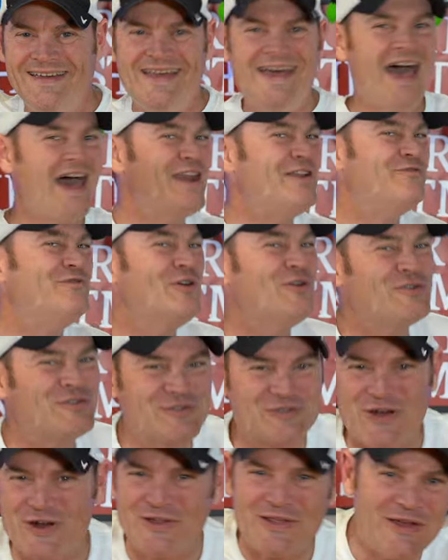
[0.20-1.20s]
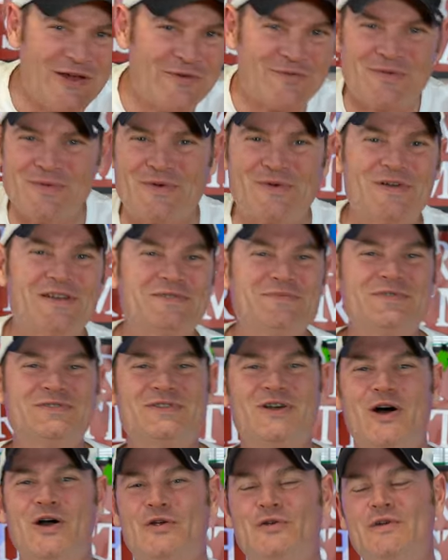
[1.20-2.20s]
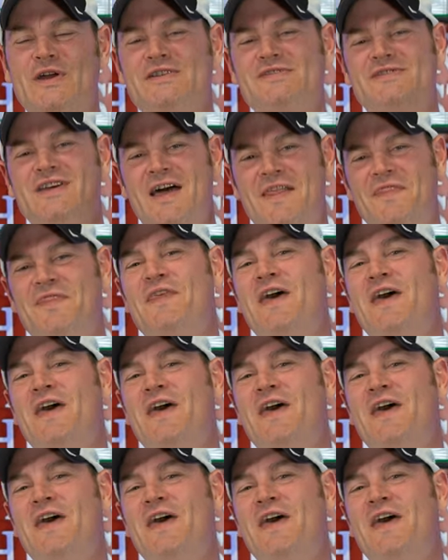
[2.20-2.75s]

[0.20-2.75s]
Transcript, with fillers: Howdy folks, Charlie here from Christmas on Crestline.